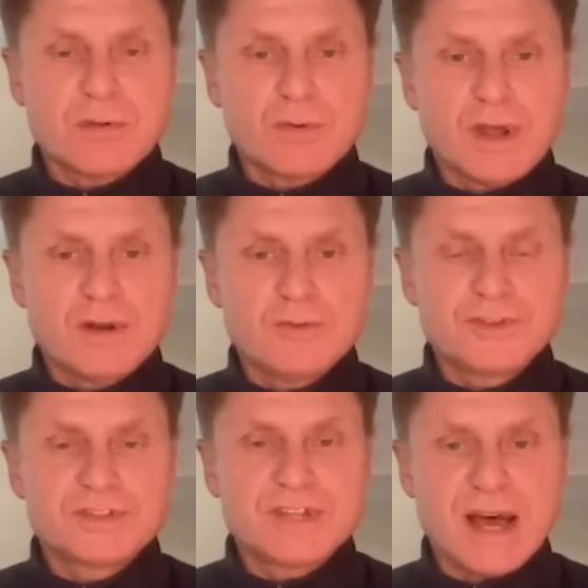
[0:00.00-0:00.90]
right off
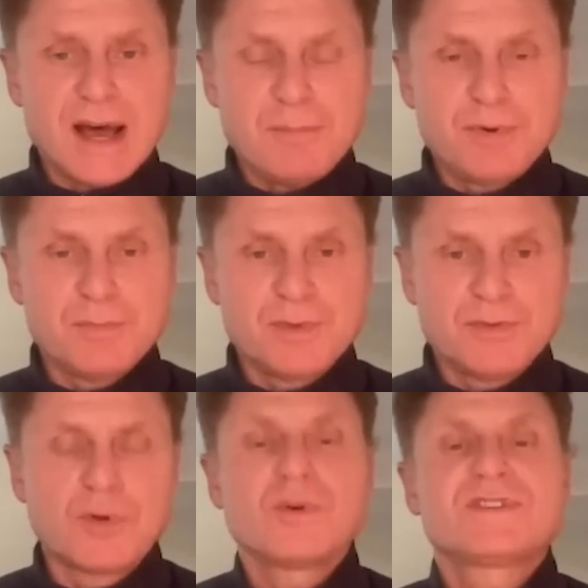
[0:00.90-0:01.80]
the top
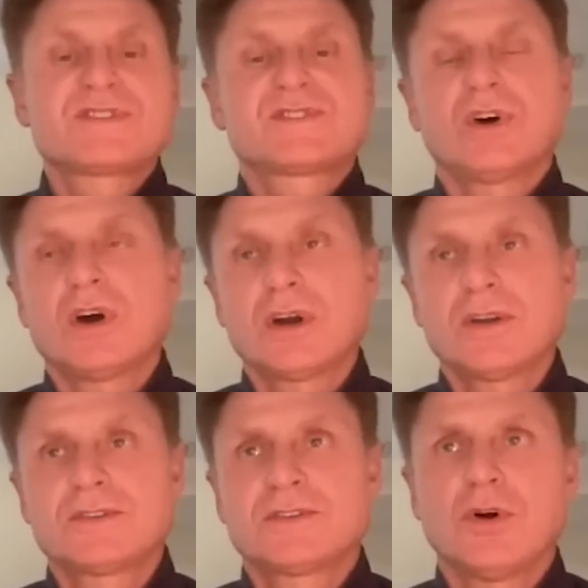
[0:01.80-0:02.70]
before we
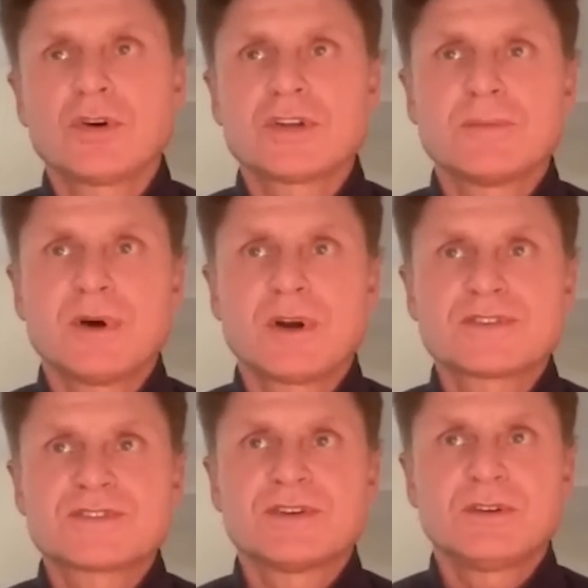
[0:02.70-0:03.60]
start talking about
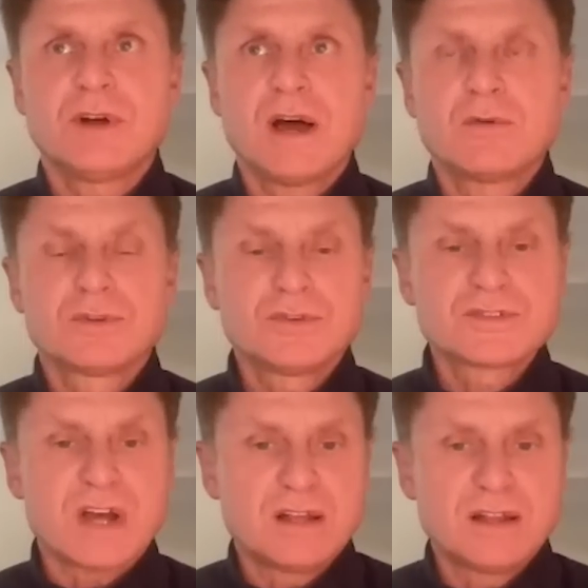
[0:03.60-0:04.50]
Arsenal, I would
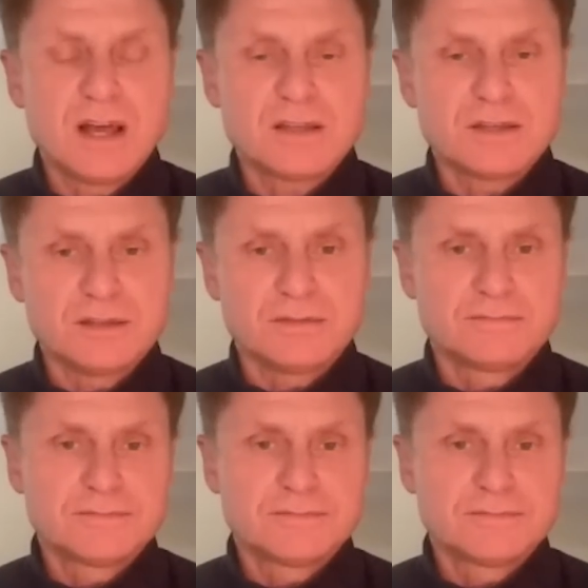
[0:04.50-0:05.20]
use unlucky.